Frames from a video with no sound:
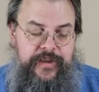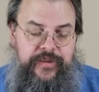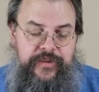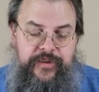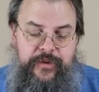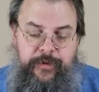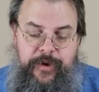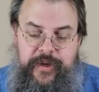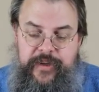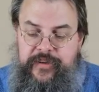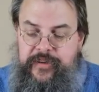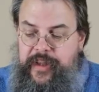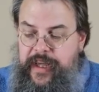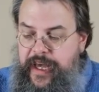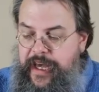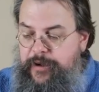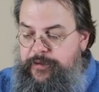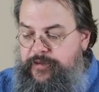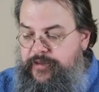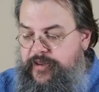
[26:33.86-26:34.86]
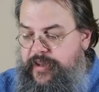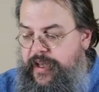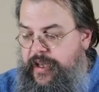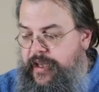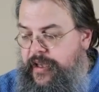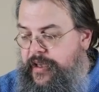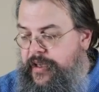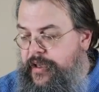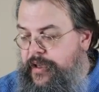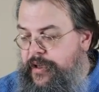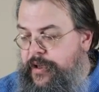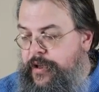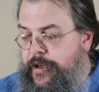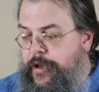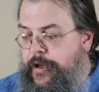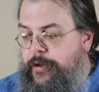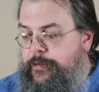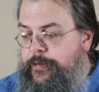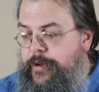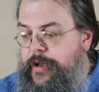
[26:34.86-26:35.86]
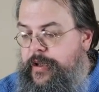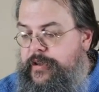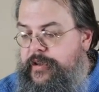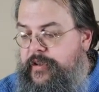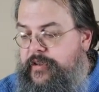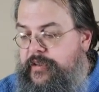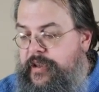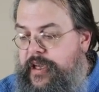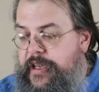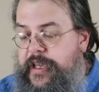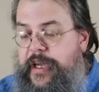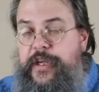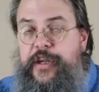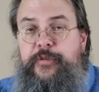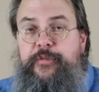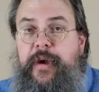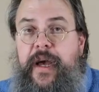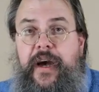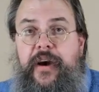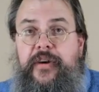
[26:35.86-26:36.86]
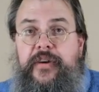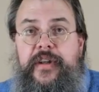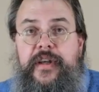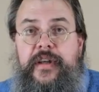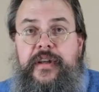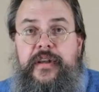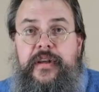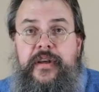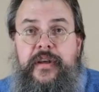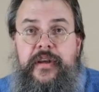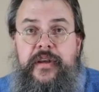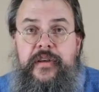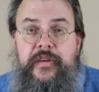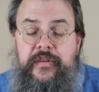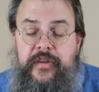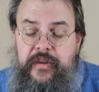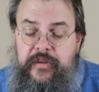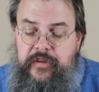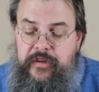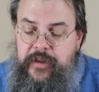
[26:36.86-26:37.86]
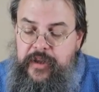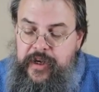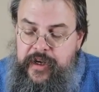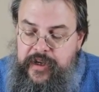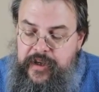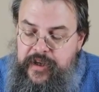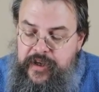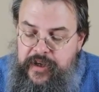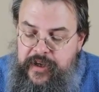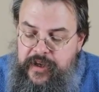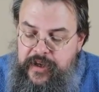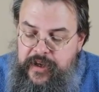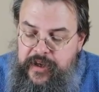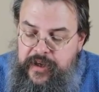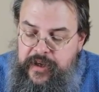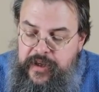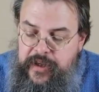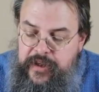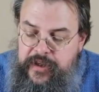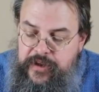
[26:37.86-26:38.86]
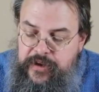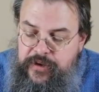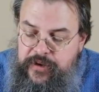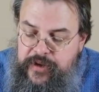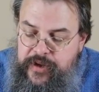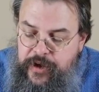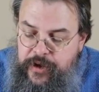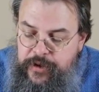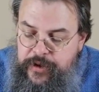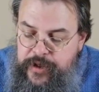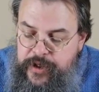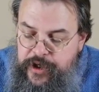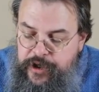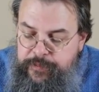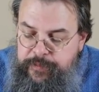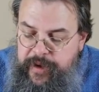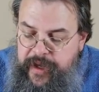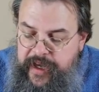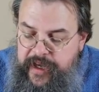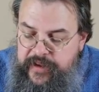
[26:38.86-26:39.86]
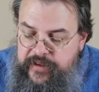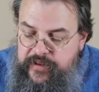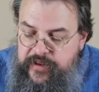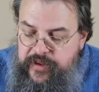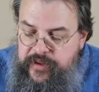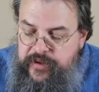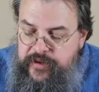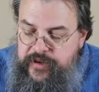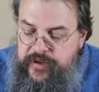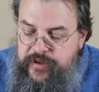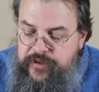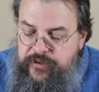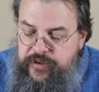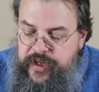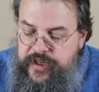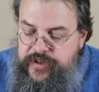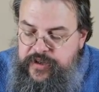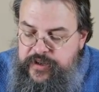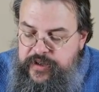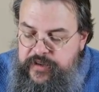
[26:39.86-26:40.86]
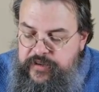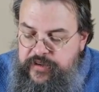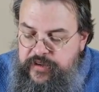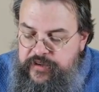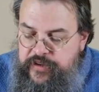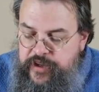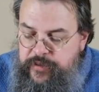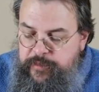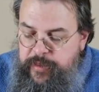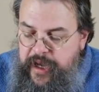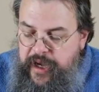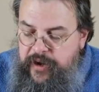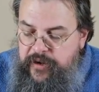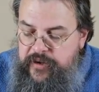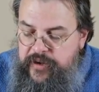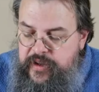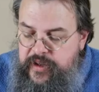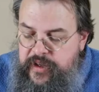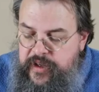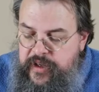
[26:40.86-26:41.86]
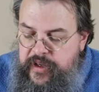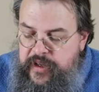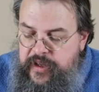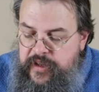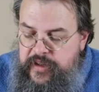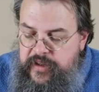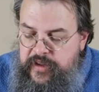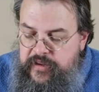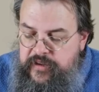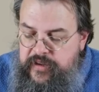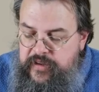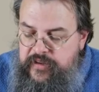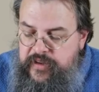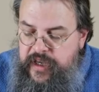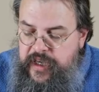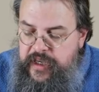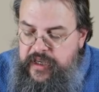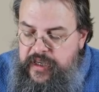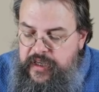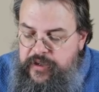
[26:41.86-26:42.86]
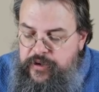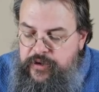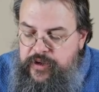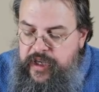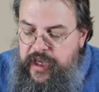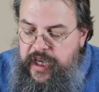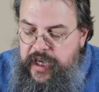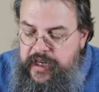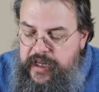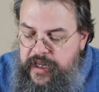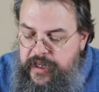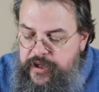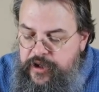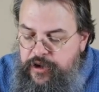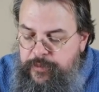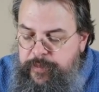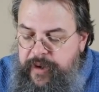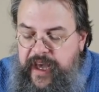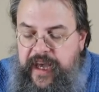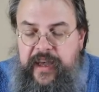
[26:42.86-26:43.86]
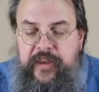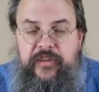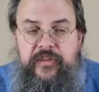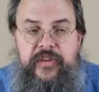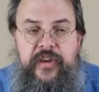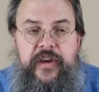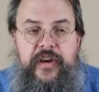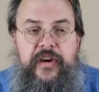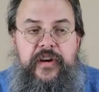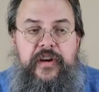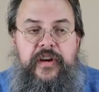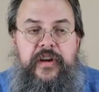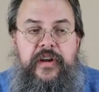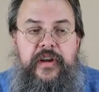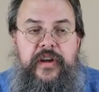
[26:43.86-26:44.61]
So what does that say? Well, to say that you're bounded says, look, you don't go past the third threshold. This is your bound. You cannot go past here.